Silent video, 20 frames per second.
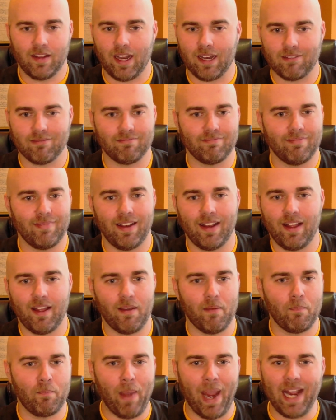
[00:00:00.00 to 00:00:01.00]
Like,
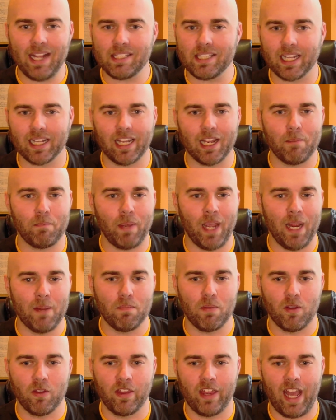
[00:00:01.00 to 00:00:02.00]
basically
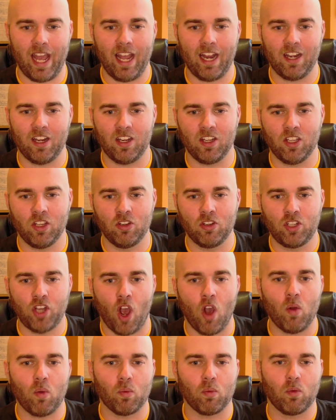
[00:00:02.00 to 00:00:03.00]
people that you
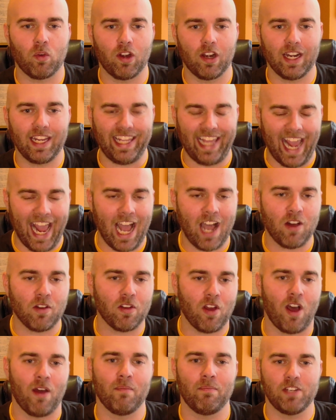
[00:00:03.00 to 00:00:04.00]
don't
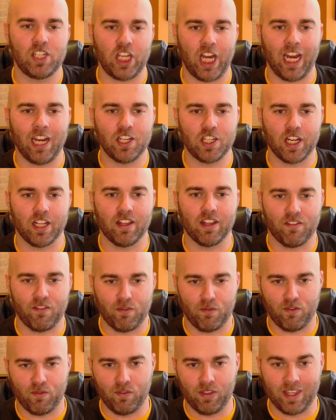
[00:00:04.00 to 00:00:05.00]
count on changing the
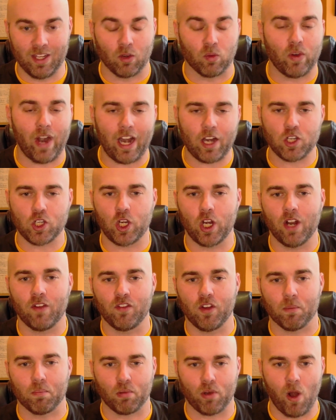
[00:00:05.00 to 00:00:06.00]
direction
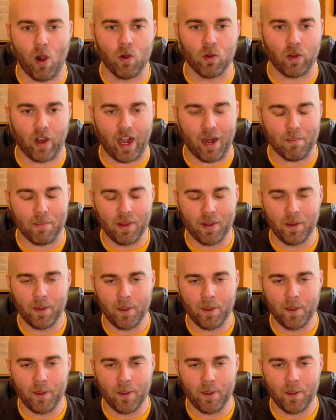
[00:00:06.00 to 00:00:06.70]
of your program.